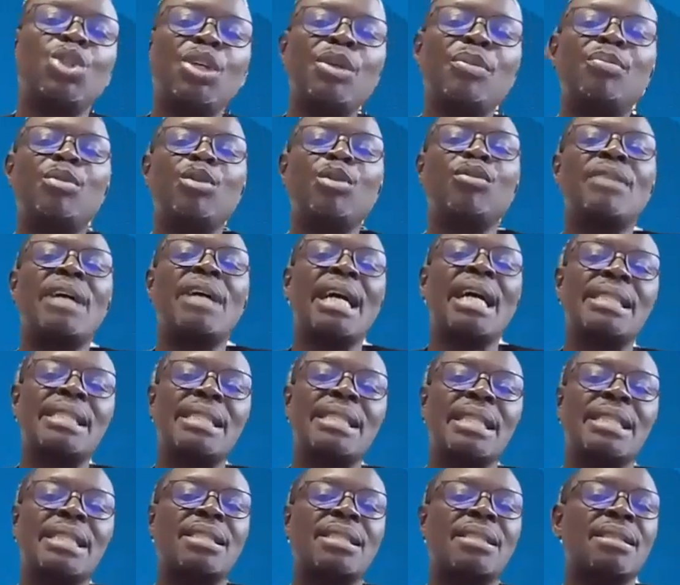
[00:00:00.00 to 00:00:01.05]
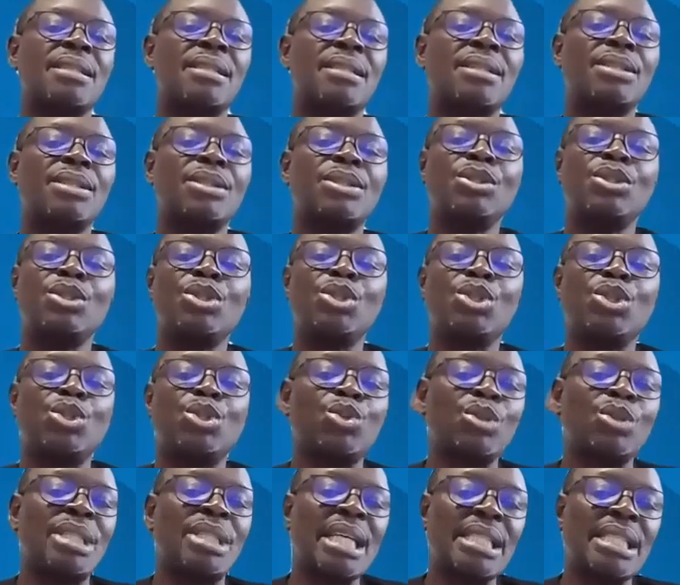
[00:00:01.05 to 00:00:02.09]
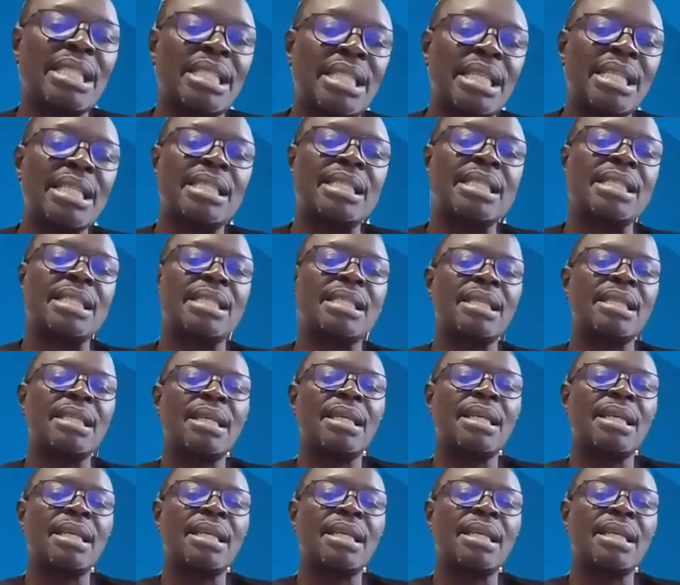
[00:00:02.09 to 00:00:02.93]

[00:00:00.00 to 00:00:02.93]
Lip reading: improve access to justice